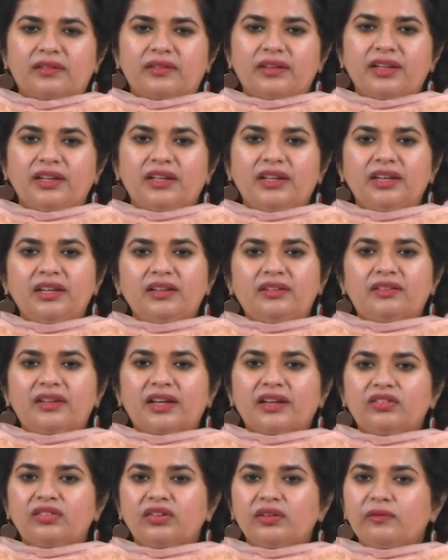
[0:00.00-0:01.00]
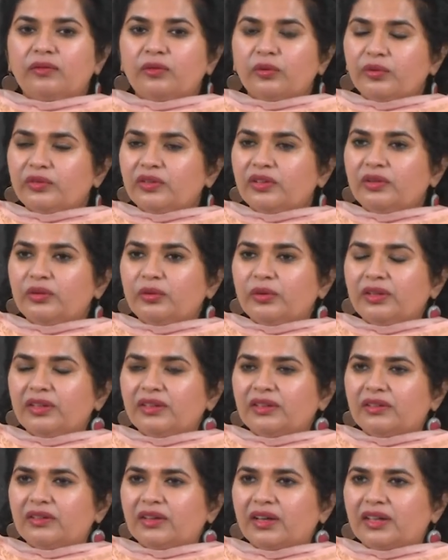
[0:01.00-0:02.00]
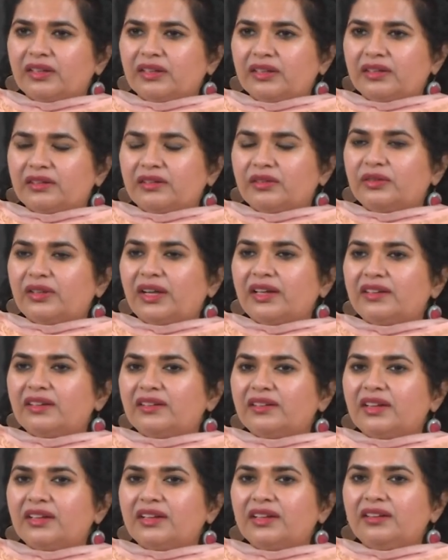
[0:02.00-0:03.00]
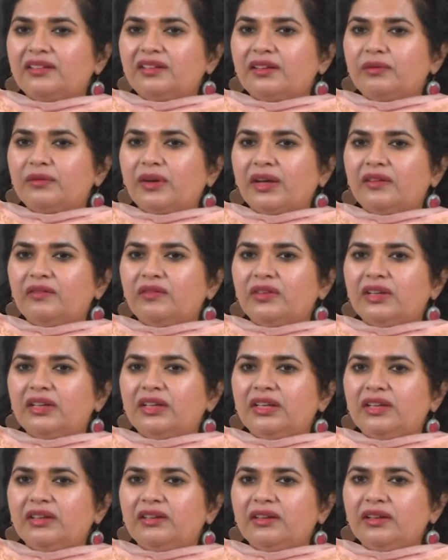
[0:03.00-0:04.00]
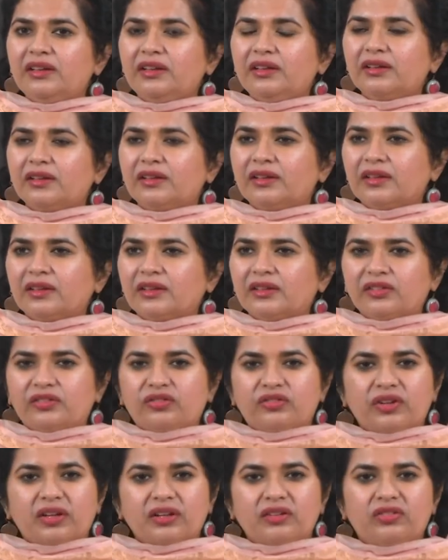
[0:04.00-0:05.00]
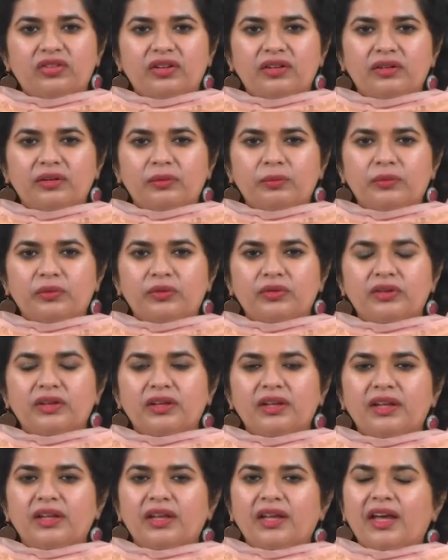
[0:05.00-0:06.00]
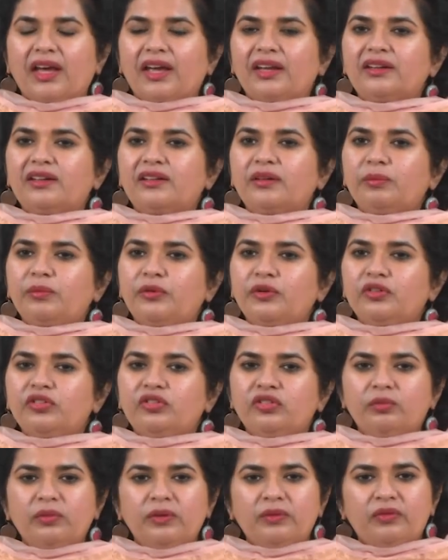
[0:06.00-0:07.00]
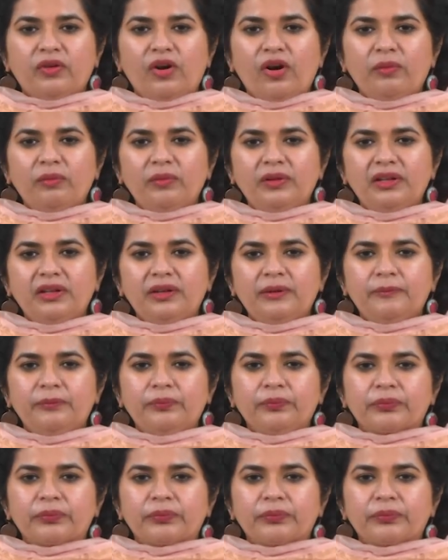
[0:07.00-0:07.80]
See, each section flows into other. So, that is the reason why we need a structured report, and report should be formal.